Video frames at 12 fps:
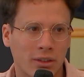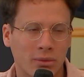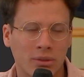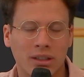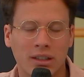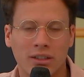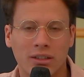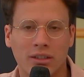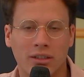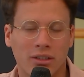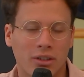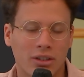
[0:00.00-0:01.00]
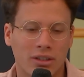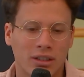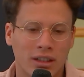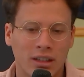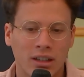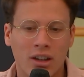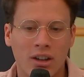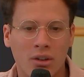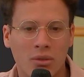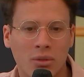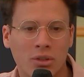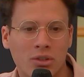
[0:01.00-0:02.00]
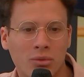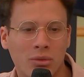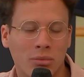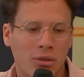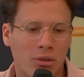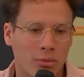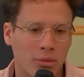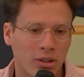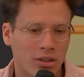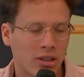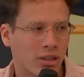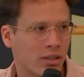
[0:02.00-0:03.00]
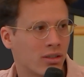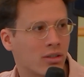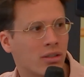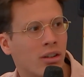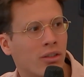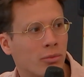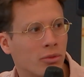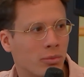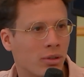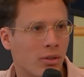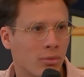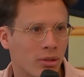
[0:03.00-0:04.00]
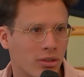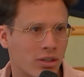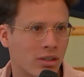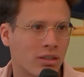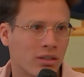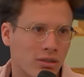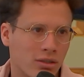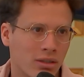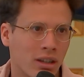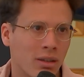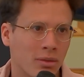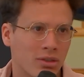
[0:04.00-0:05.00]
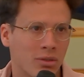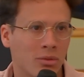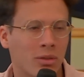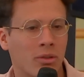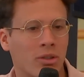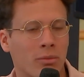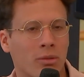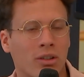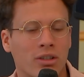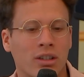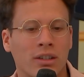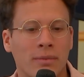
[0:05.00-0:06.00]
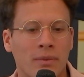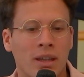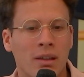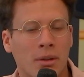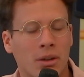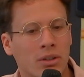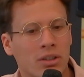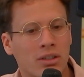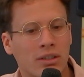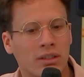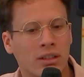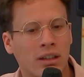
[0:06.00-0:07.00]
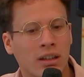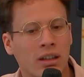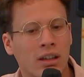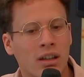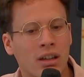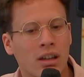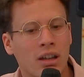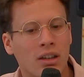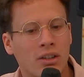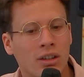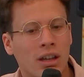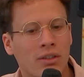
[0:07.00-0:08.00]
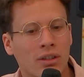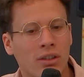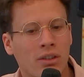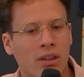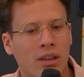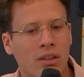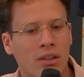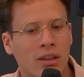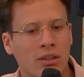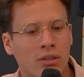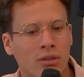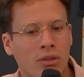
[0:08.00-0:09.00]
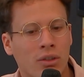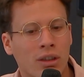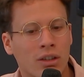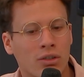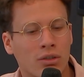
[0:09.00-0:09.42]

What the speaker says: we hear the question like, what should we put on the blockchain? Should governments be on the blockchain? Should gaming be on the blockchain? My question is like, do you have anything that you think should